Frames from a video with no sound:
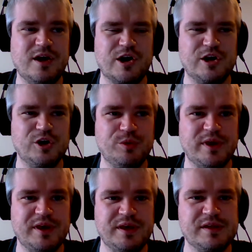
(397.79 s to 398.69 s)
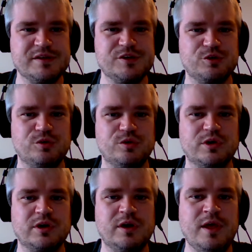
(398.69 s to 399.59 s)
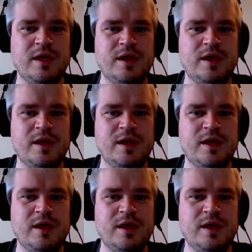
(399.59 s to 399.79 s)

Harlequins or